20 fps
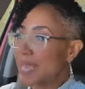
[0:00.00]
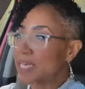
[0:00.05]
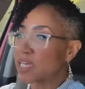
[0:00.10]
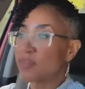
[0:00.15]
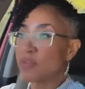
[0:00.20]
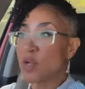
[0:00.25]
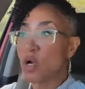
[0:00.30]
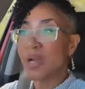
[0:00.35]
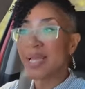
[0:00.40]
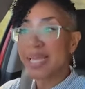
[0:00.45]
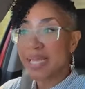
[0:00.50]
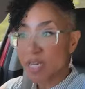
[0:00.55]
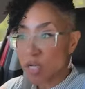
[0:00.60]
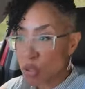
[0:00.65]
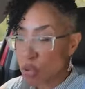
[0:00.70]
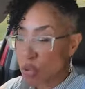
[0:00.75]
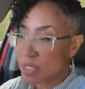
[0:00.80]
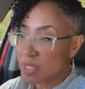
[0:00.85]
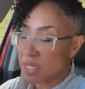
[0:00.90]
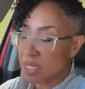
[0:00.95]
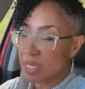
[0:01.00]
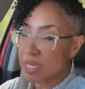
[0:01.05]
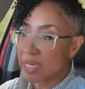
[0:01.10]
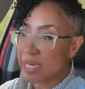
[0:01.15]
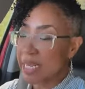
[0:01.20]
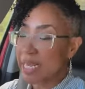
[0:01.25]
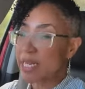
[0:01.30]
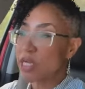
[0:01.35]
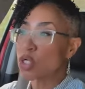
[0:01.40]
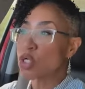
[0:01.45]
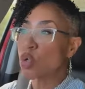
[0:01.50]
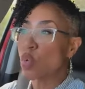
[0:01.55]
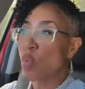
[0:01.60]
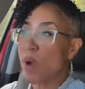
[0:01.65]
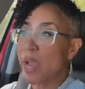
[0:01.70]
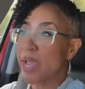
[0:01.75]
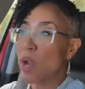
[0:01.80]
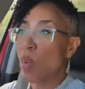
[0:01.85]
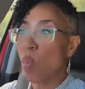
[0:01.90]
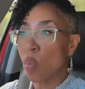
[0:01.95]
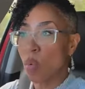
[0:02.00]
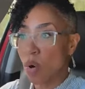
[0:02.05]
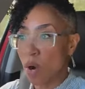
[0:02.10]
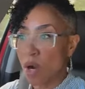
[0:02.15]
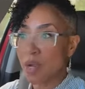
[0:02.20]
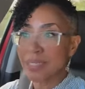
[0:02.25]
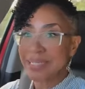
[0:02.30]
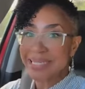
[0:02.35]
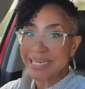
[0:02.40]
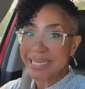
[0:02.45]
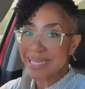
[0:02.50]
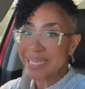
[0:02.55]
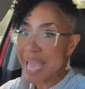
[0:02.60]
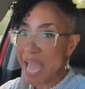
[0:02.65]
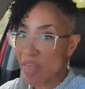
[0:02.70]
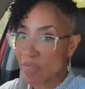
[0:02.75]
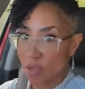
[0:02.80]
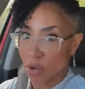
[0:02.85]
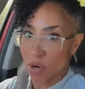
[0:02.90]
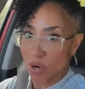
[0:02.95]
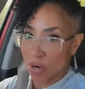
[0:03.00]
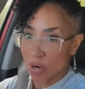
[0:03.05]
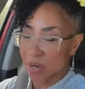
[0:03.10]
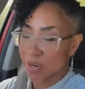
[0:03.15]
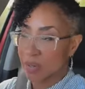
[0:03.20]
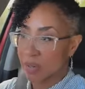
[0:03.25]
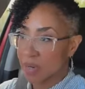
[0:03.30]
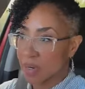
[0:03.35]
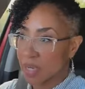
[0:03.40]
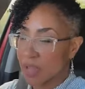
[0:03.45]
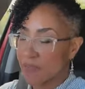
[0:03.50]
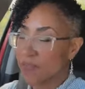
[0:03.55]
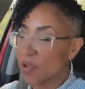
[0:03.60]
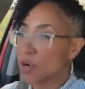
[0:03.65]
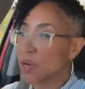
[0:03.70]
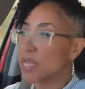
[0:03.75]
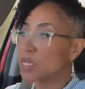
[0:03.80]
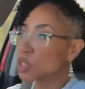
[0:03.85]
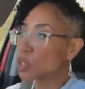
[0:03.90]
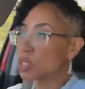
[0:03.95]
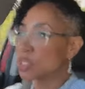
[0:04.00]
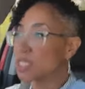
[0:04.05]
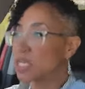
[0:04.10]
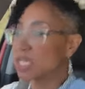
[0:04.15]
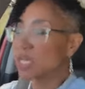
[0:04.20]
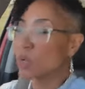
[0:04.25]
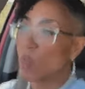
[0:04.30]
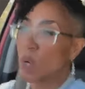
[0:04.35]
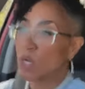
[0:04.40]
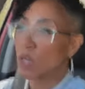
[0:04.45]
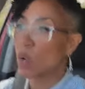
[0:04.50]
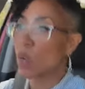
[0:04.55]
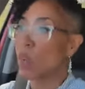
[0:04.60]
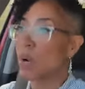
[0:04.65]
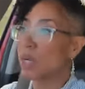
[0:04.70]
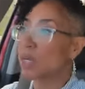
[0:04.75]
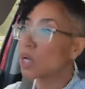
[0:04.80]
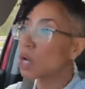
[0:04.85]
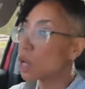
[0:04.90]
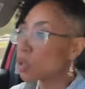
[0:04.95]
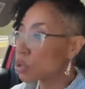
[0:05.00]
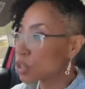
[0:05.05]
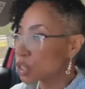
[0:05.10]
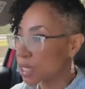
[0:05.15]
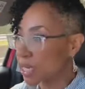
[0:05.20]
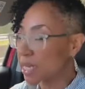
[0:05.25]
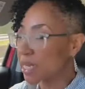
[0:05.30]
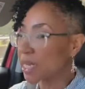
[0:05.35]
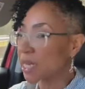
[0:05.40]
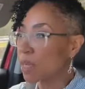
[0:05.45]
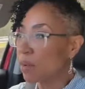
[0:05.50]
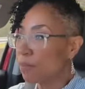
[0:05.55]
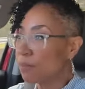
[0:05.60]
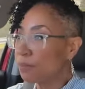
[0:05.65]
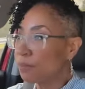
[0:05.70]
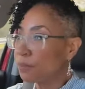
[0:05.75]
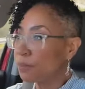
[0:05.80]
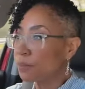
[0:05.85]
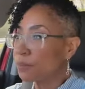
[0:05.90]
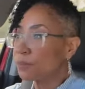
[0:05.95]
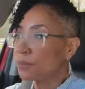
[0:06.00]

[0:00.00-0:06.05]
And if you're interested in doing work together, if you're interested in one on one coaching,